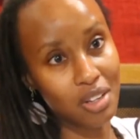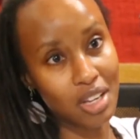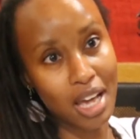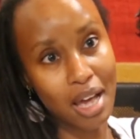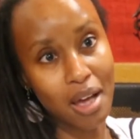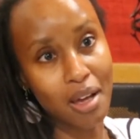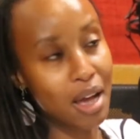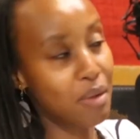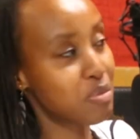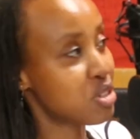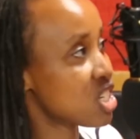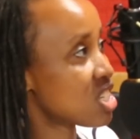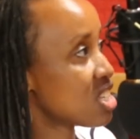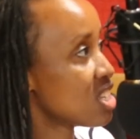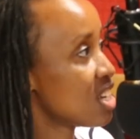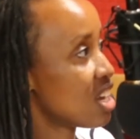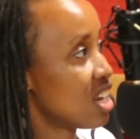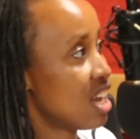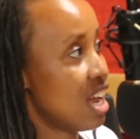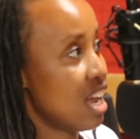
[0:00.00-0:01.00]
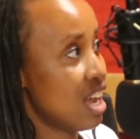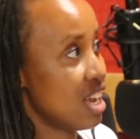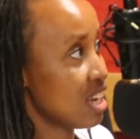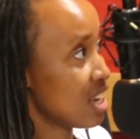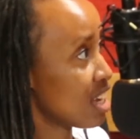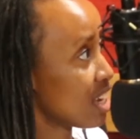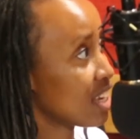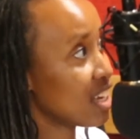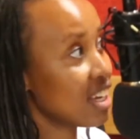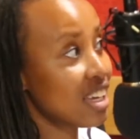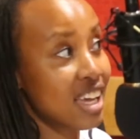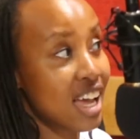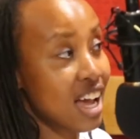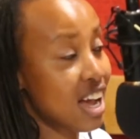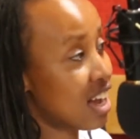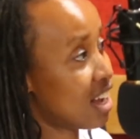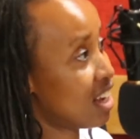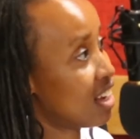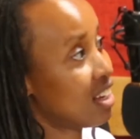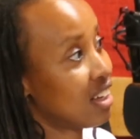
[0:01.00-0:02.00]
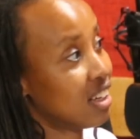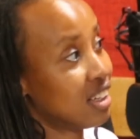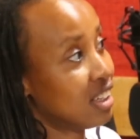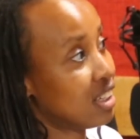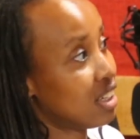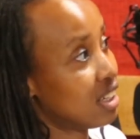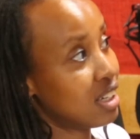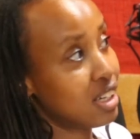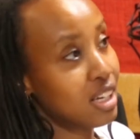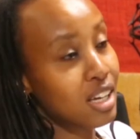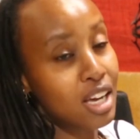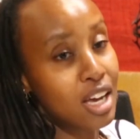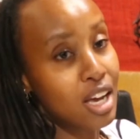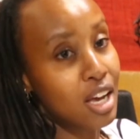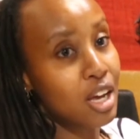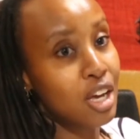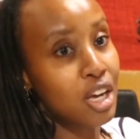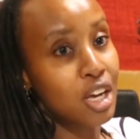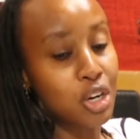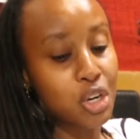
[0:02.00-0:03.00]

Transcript: Even the 30 shillings that he's talking about, yeah, that was a lot of money back then.